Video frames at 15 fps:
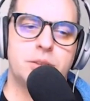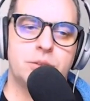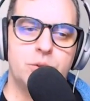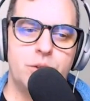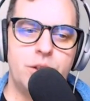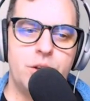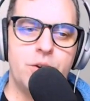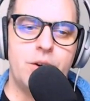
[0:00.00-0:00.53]

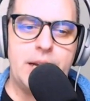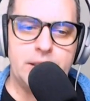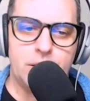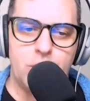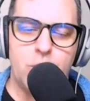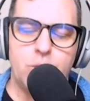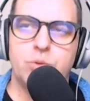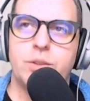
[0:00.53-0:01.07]
Studio
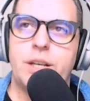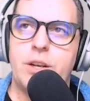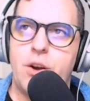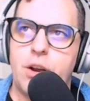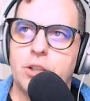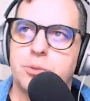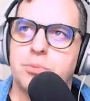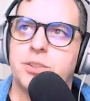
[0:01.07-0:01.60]
and go to the
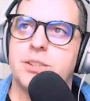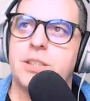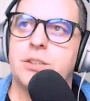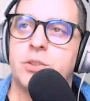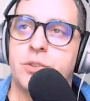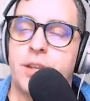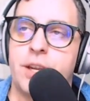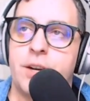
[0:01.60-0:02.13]
knowledge
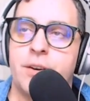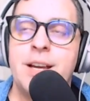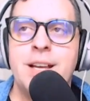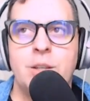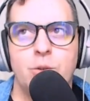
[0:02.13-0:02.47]
center there